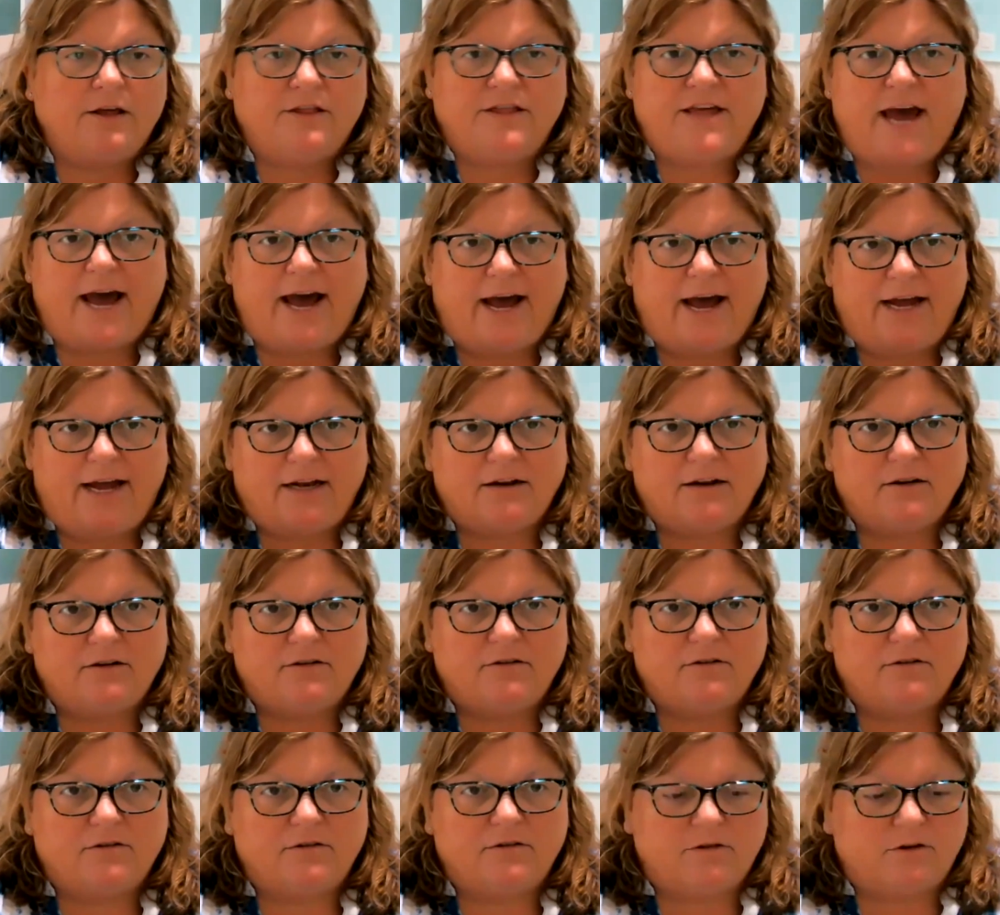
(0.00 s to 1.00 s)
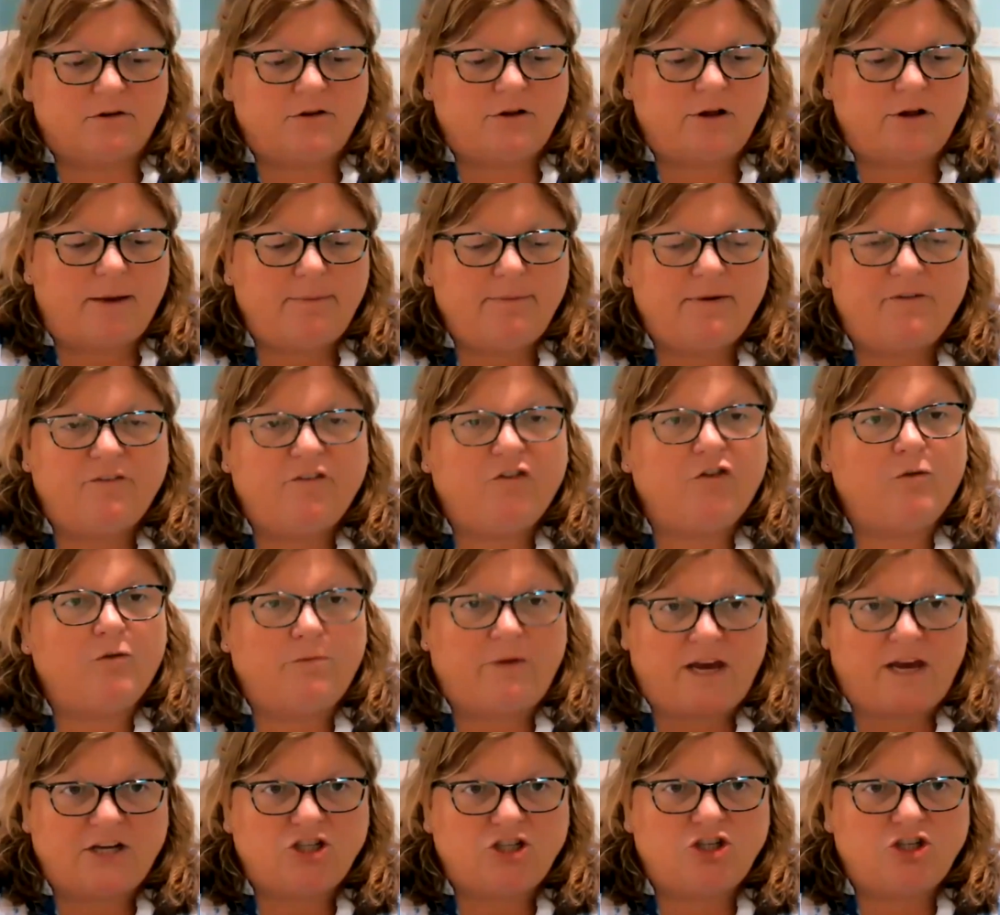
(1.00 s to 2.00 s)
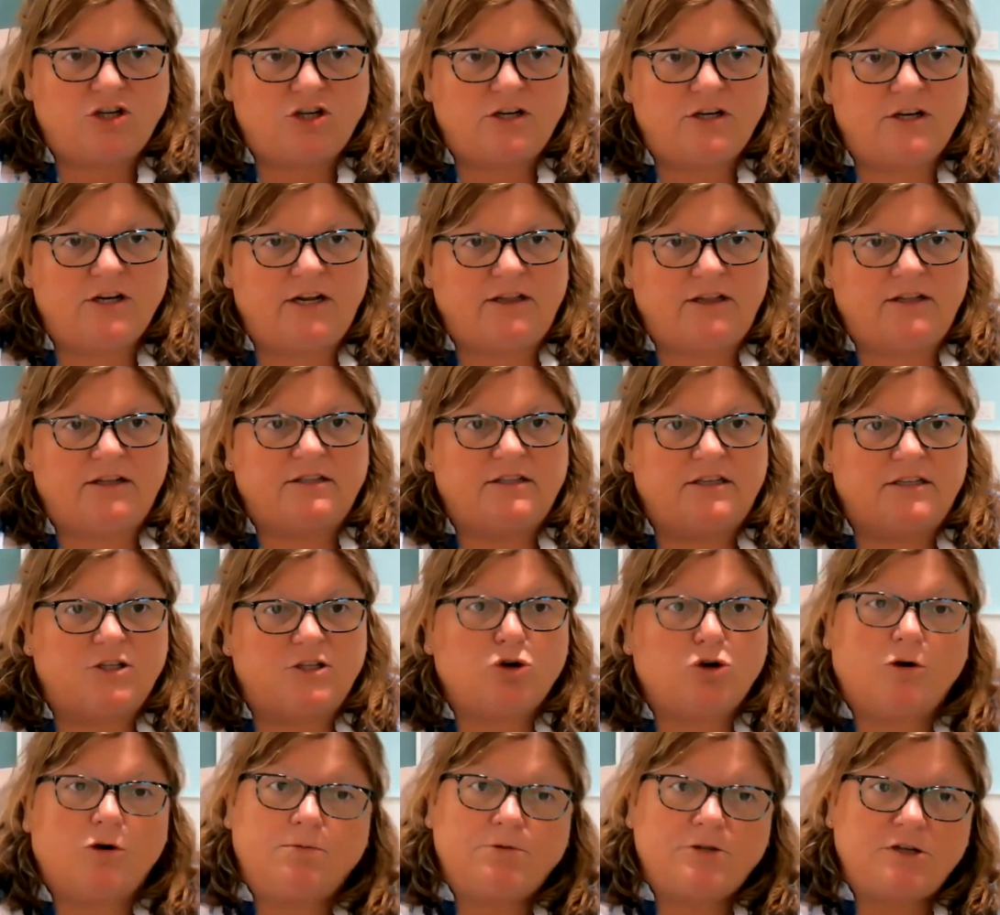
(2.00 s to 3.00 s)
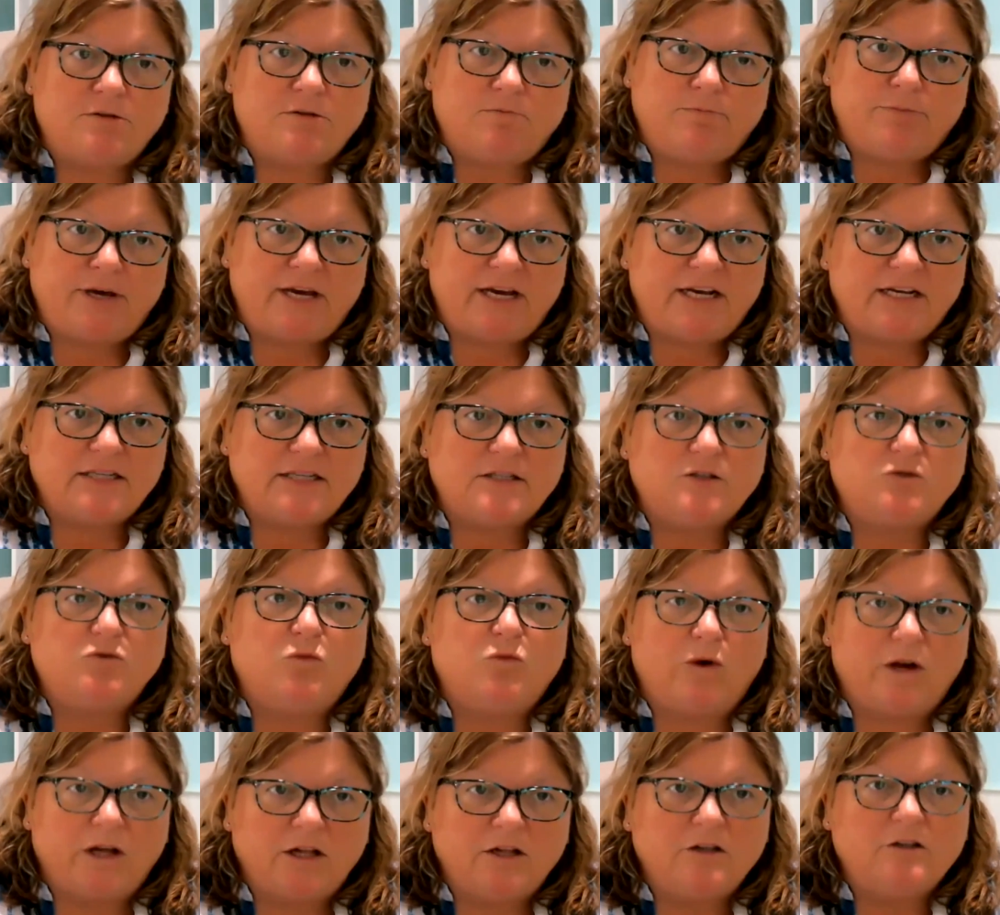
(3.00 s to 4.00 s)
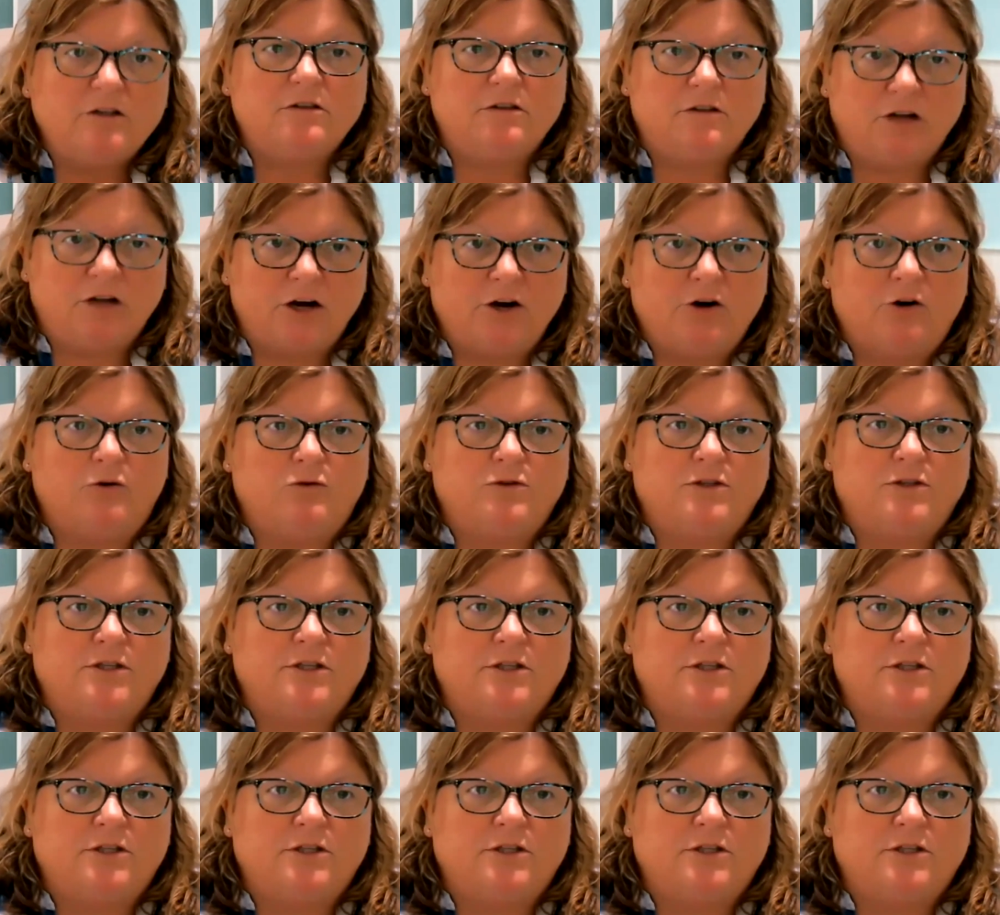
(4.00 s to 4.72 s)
that club information and the description piece will load.